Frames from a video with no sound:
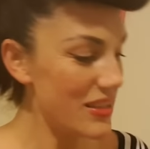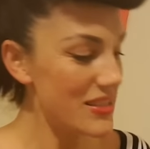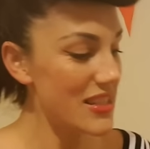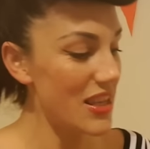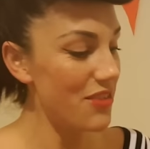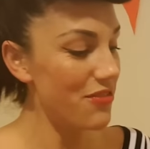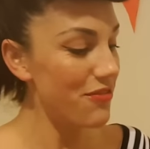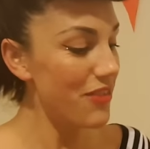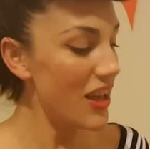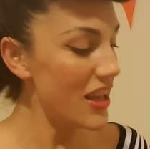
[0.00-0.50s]

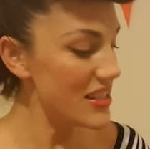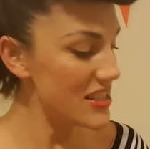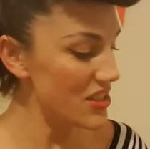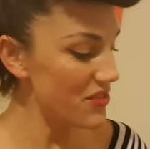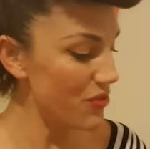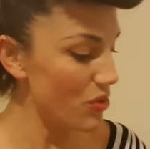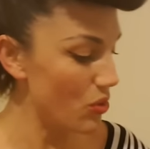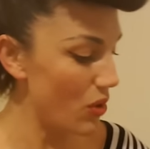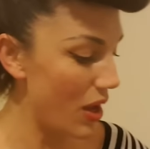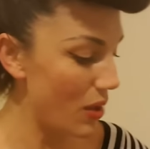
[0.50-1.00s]
So first
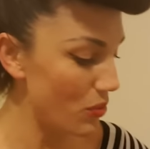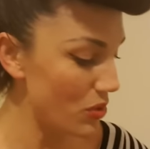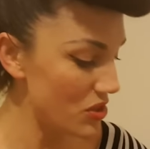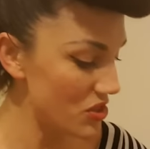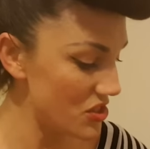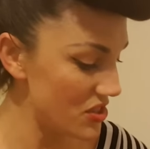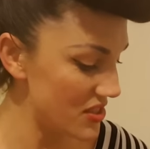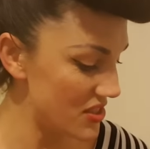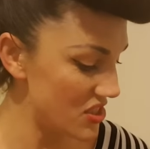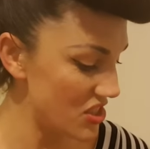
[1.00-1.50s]
of all, I
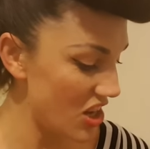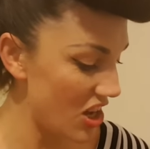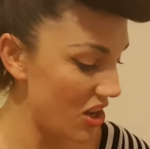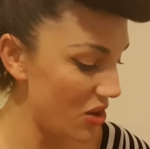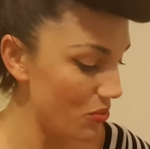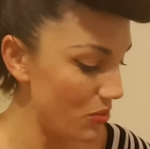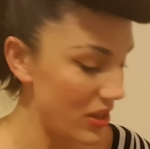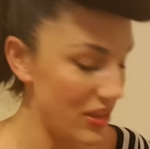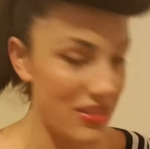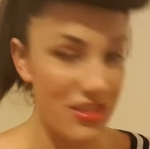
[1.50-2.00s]
want to
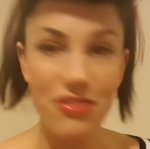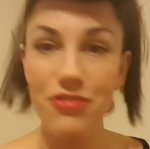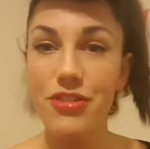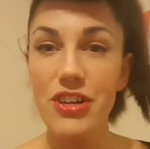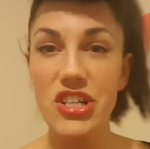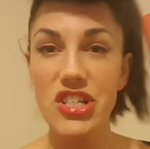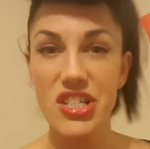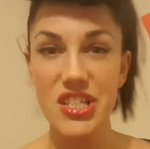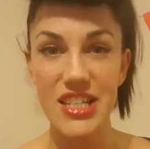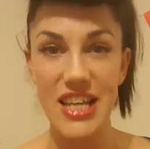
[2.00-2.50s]
start with the
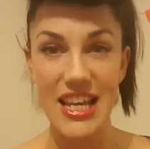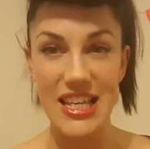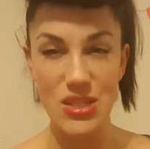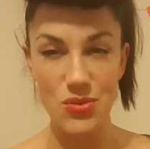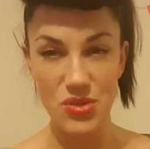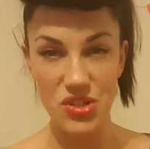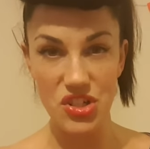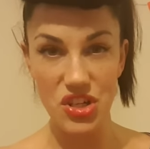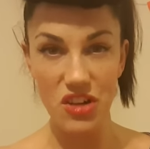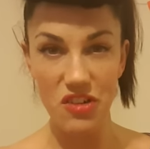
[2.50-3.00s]
friction test,
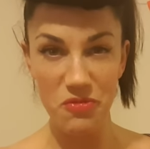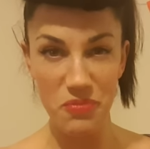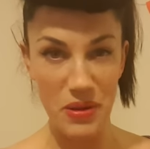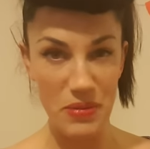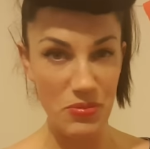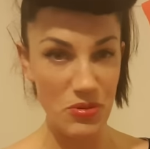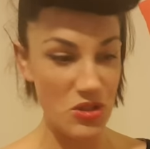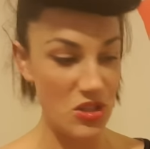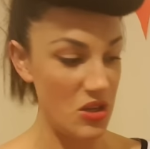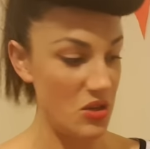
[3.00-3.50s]
which a lot of
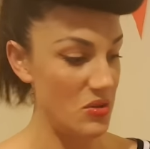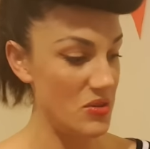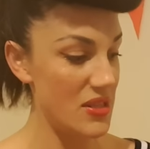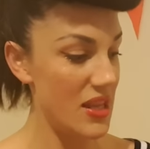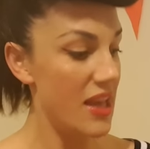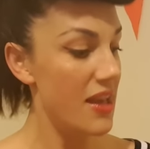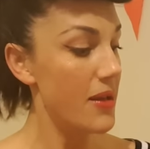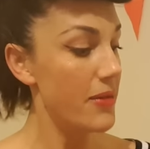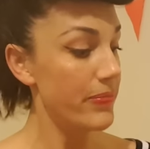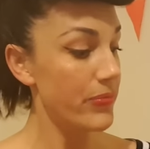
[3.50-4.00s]
people use
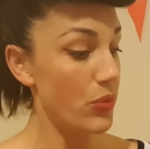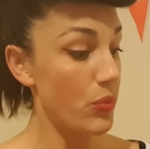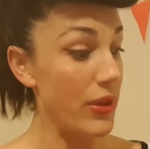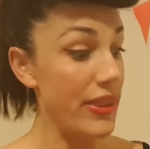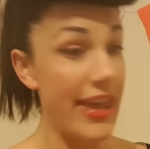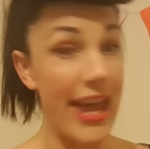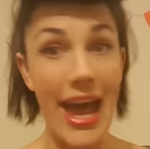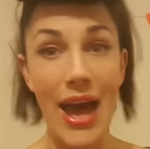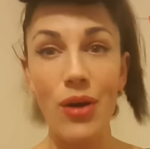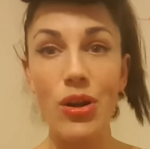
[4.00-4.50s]
when
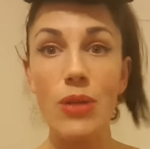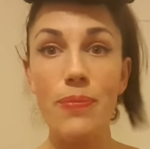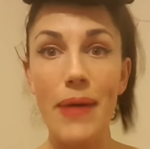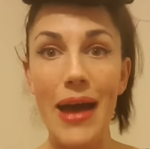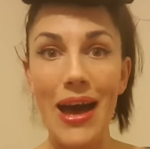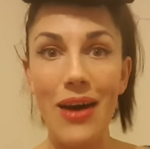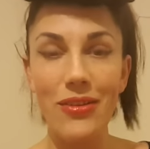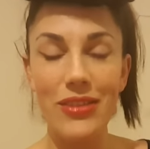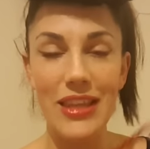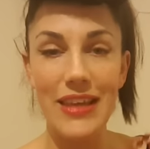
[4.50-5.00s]
they're out and
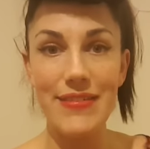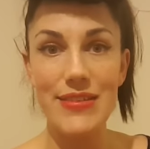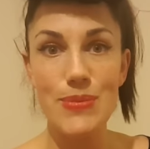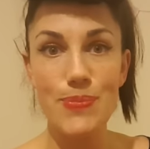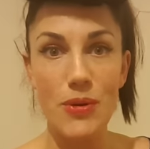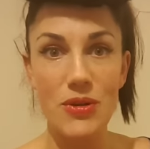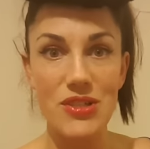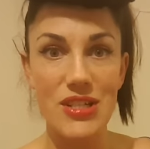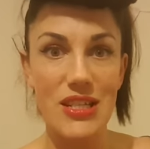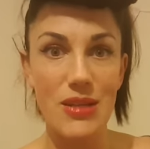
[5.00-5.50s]
about and they've
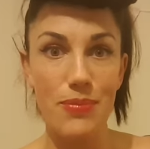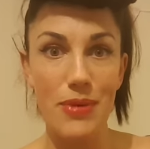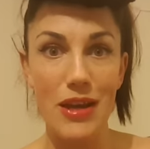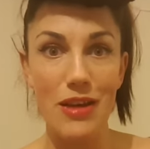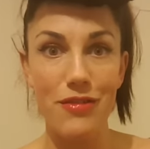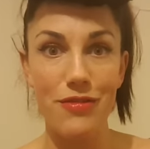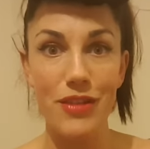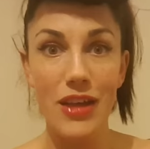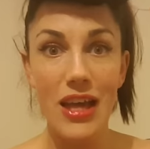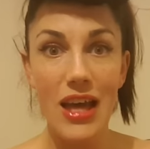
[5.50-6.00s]
spotted a bit of